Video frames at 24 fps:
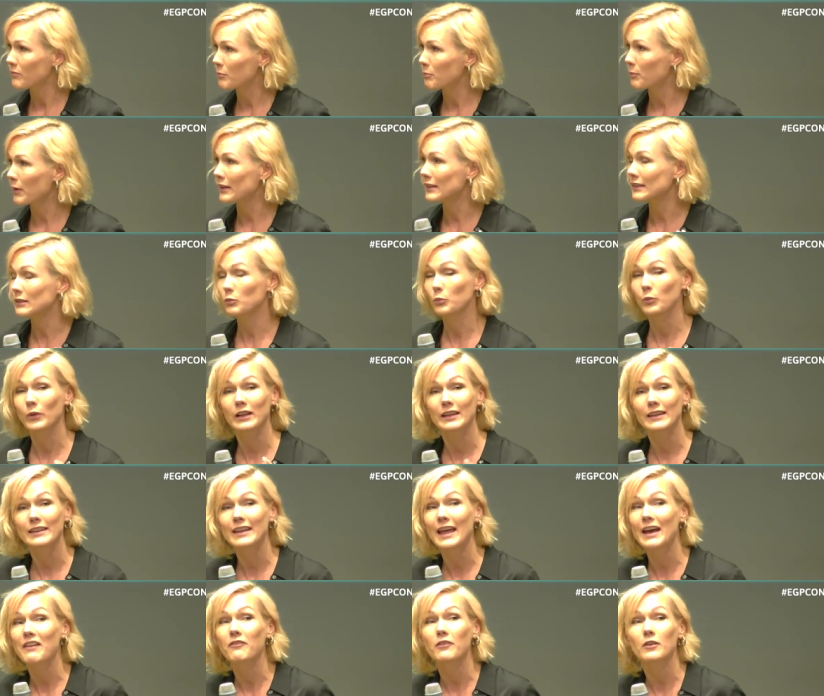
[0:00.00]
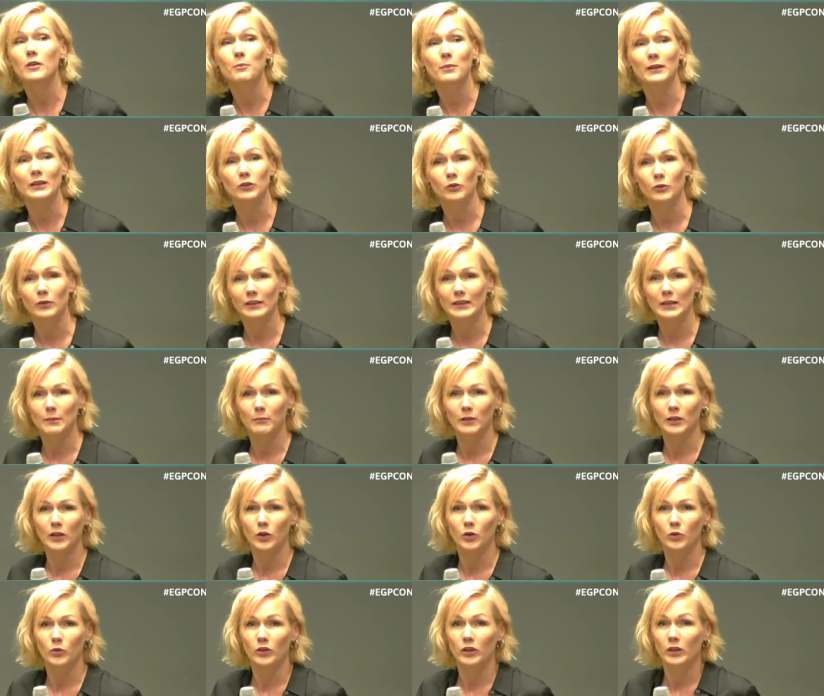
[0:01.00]
But we'll never be doing them
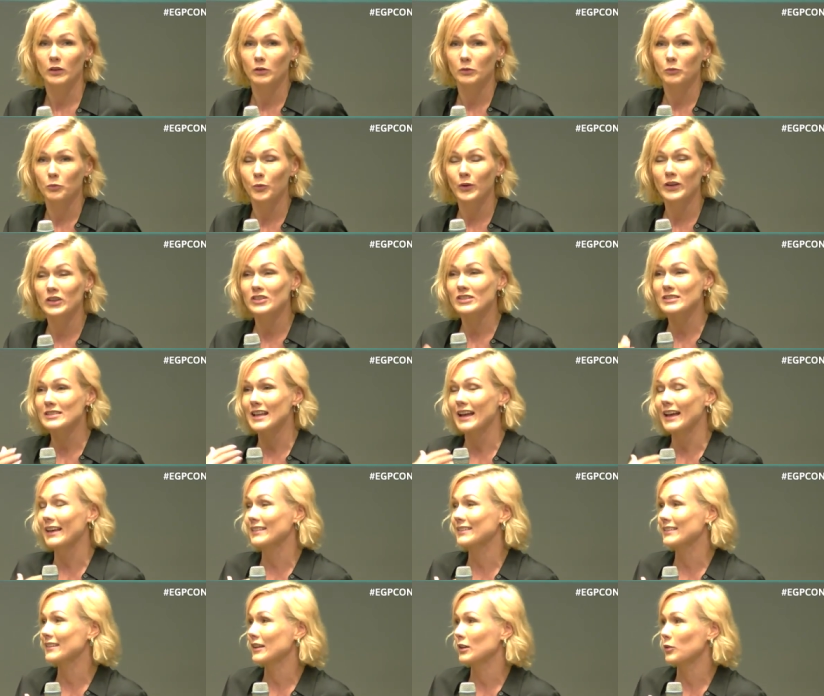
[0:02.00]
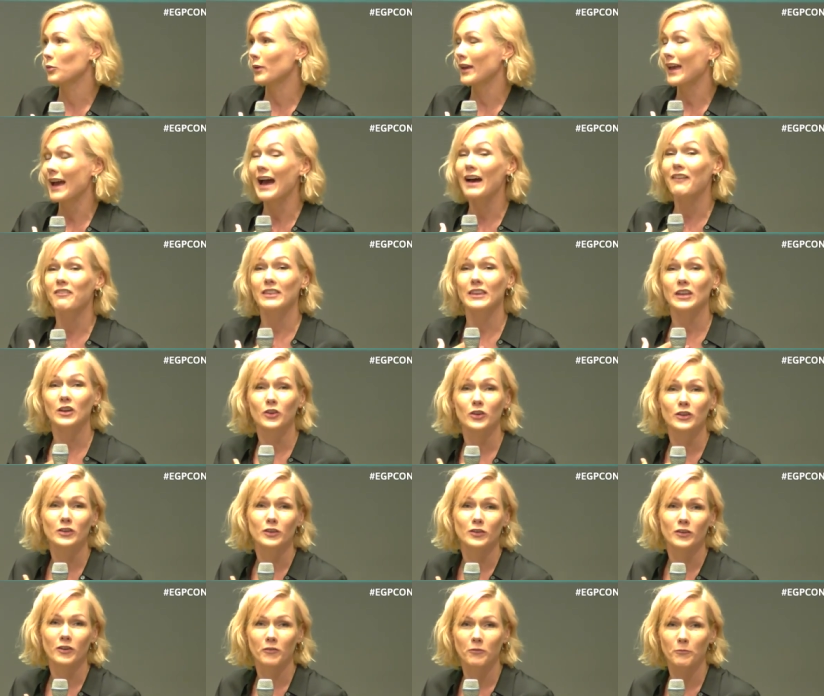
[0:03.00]
alone. We're just asked here. We have the
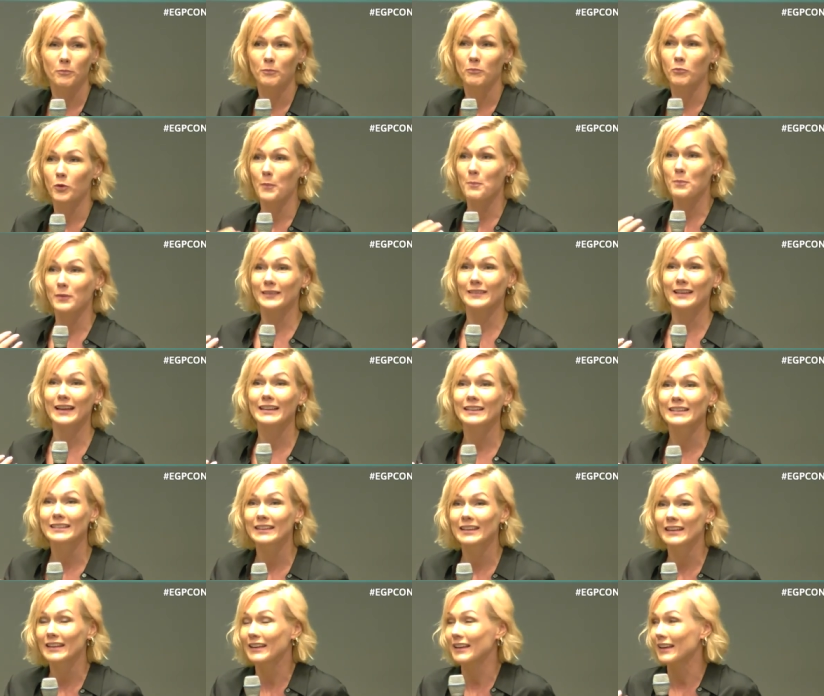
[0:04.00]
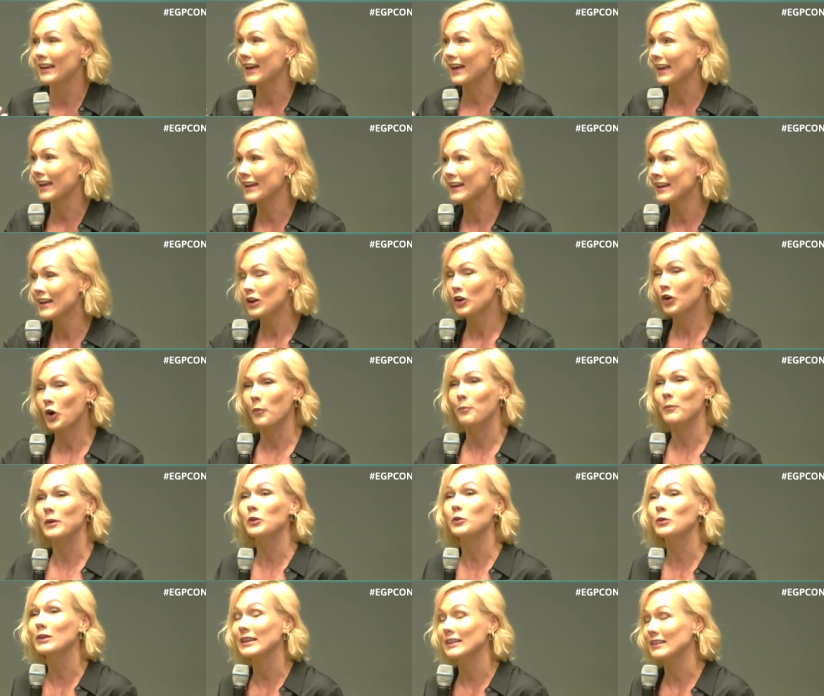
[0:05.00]
honor of representing a
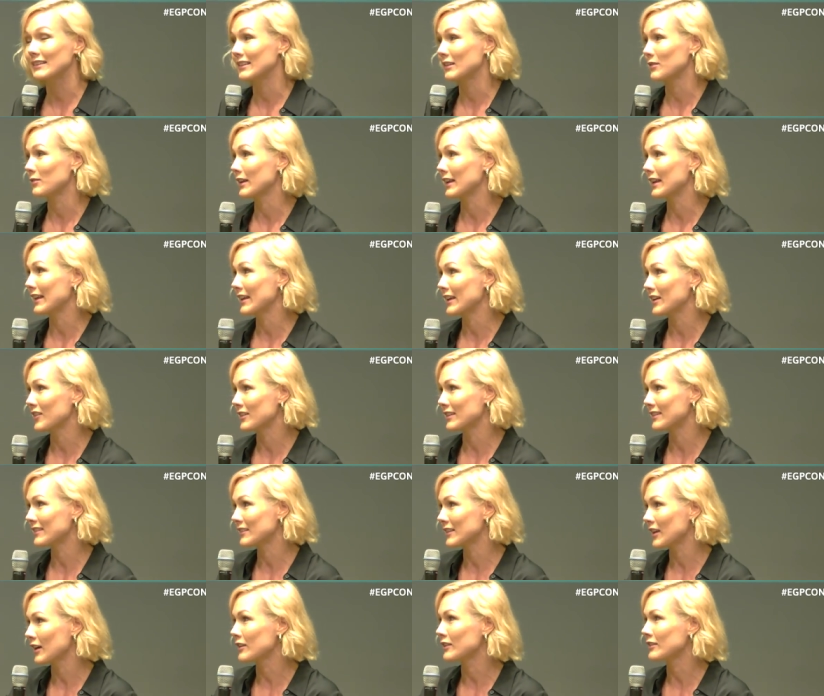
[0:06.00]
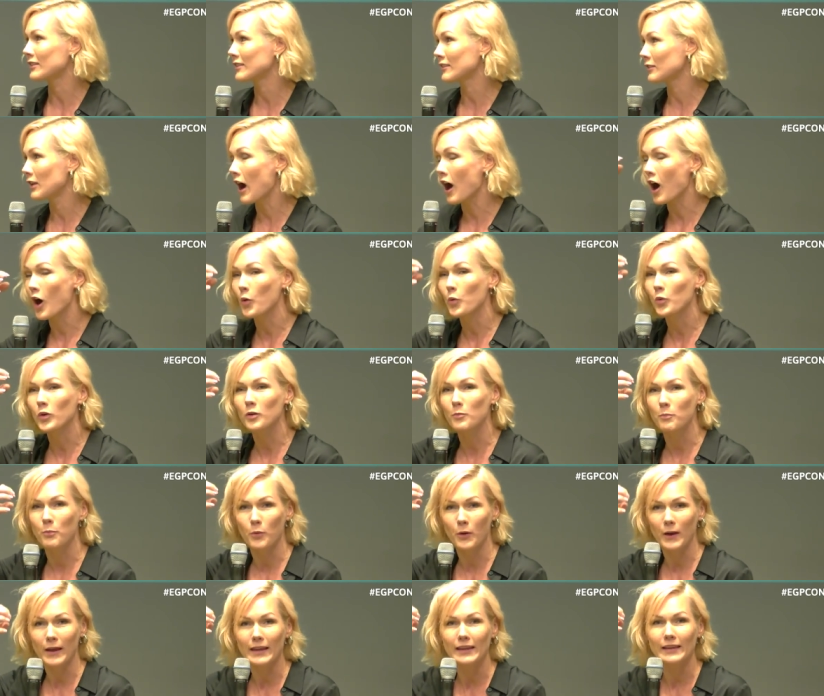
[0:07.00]
community, really, here. It's not our
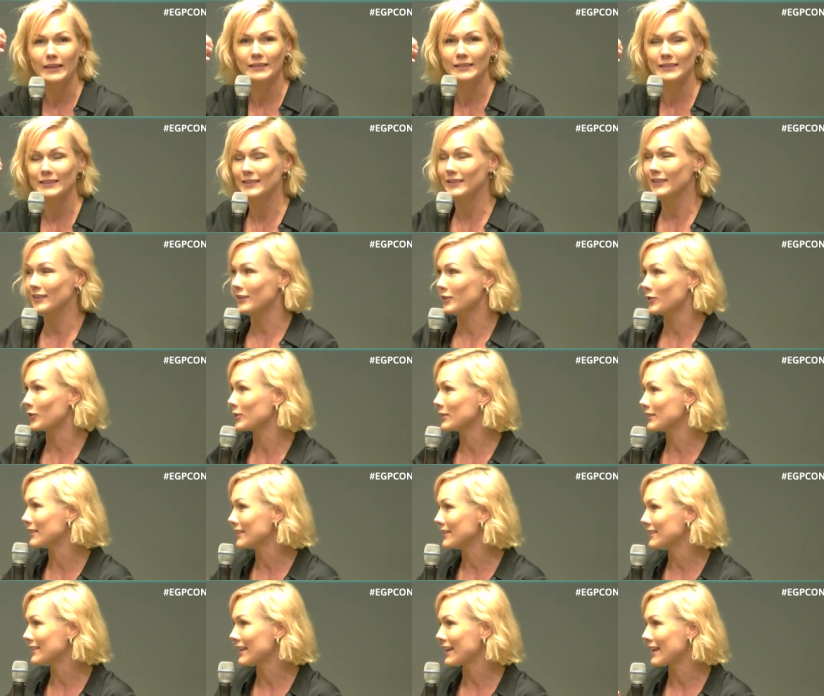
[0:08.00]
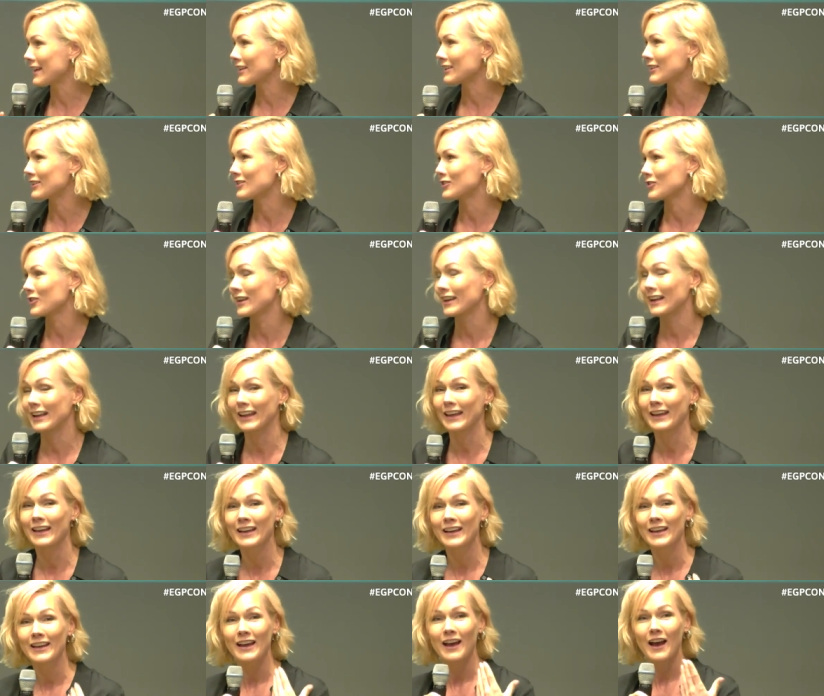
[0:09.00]
brains here on the stage. It's really,
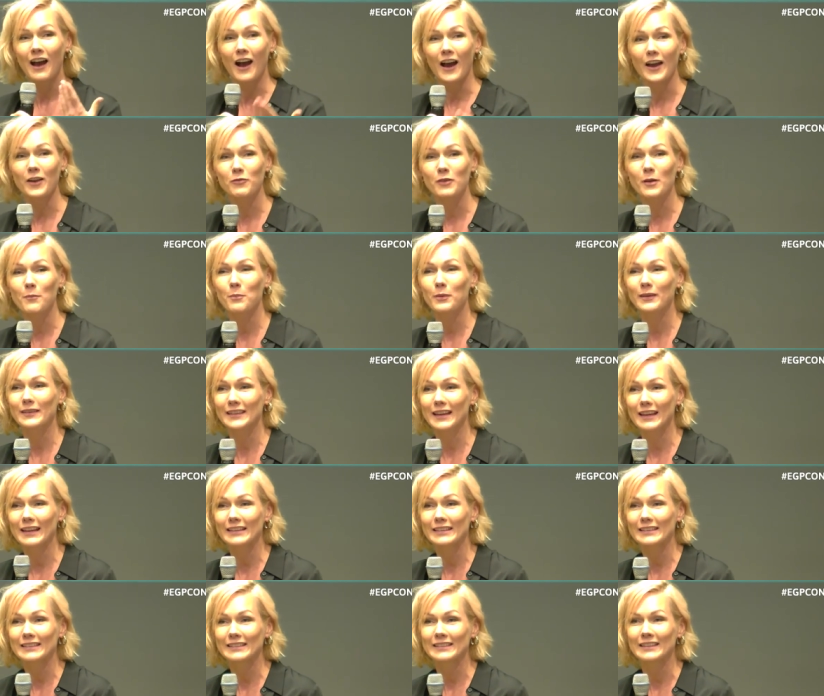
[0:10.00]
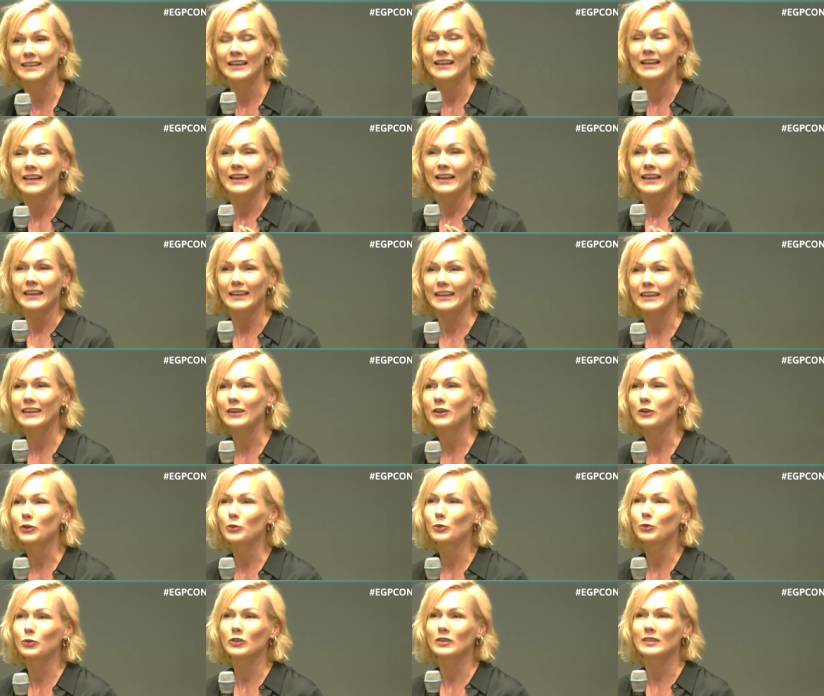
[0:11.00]
I represent
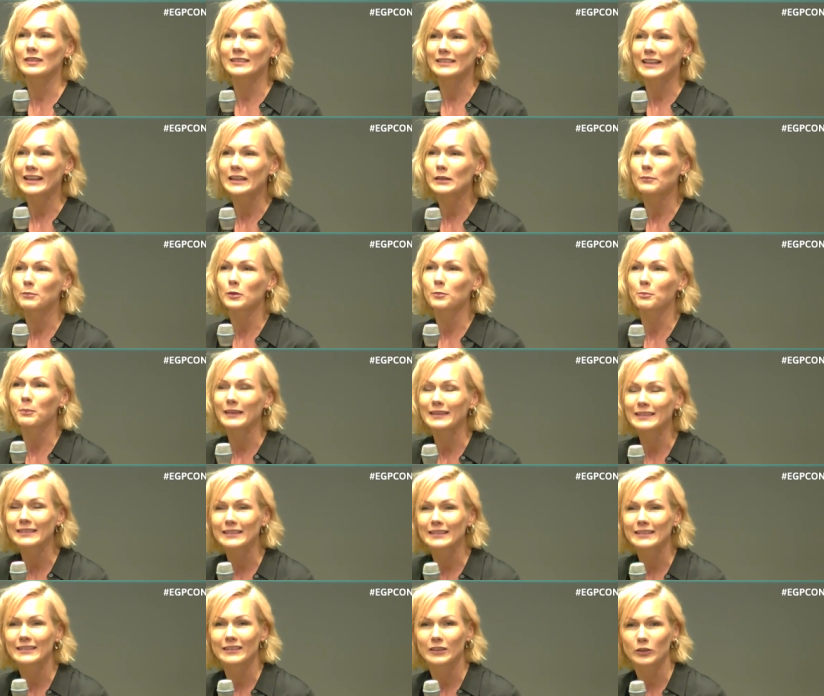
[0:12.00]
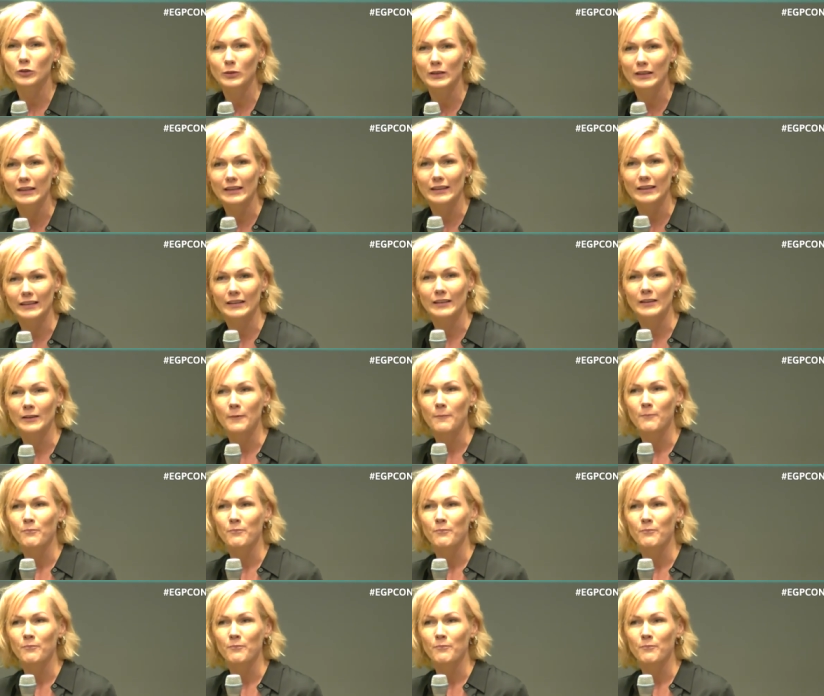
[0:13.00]
EU Sustainable Business Union.